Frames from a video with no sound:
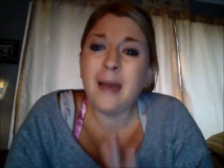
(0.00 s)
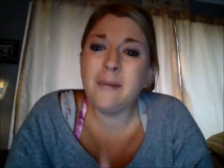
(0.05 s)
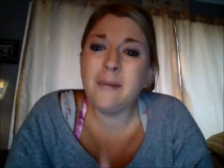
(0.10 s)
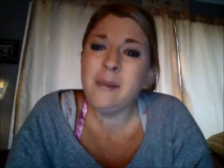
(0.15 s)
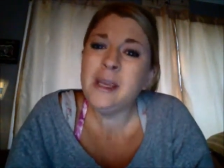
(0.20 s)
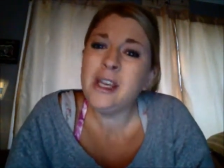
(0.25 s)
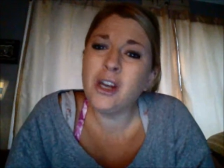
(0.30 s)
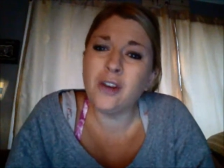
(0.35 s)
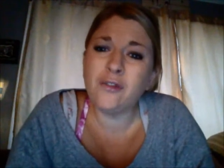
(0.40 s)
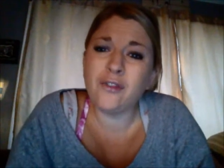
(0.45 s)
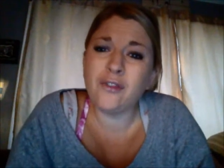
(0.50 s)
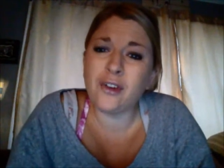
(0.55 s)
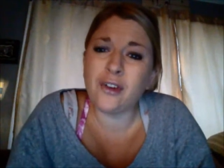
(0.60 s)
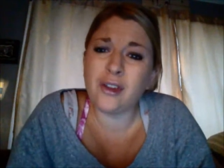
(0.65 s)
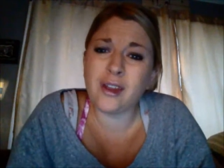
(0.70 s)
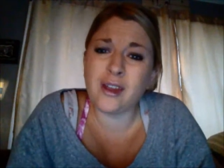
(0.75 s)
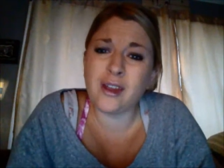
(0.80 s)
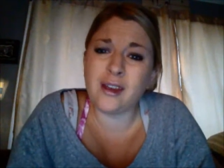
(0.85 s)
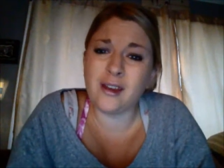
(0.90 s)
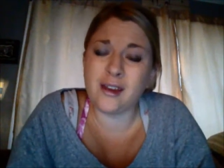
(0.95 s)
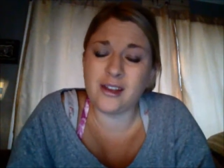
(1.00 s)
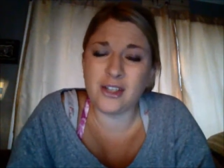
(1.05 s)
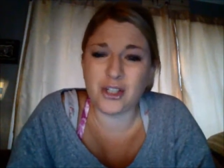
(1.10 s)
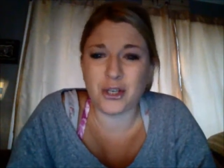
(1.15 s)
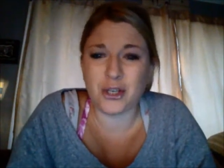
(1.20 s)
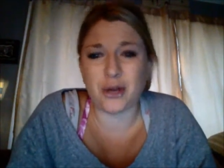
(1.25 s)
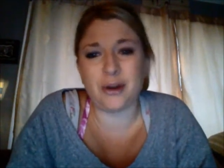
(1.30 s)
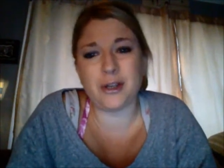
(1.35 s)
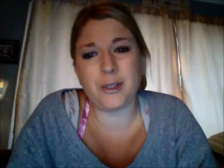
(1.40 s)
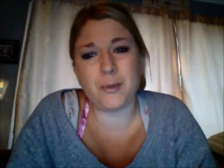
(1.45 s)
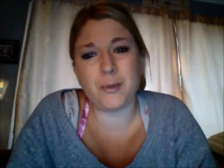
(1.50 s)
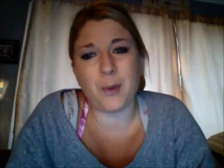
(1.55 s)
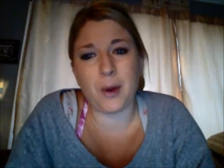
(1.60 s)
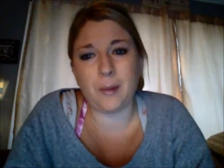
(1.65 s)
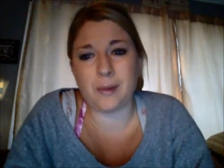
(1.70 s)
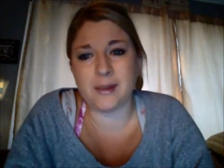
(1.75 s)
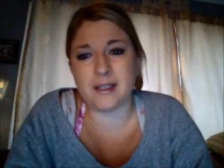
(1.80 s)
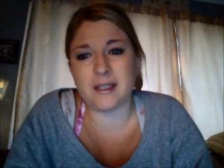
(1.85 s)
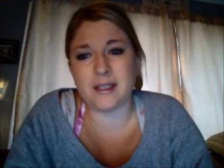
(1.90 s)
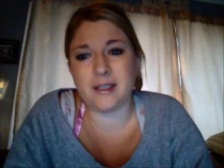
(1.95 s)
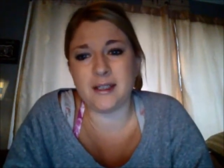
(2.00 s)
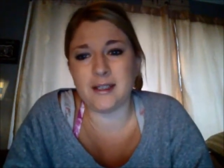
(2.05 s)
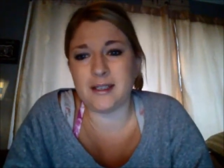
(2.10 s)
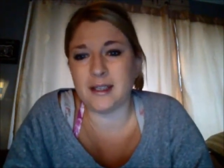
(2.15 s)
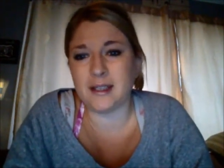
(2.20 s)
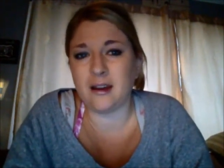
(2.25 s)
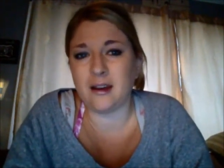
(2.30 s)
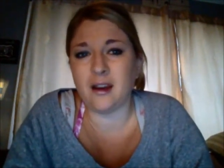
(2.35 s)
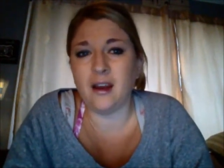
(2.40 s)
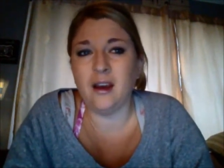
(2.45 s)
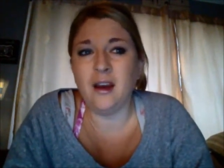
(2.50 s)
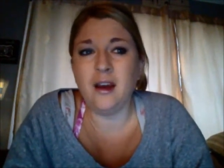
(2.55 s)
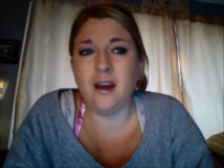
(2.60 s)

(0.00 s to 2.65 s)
here for the insurance purposes and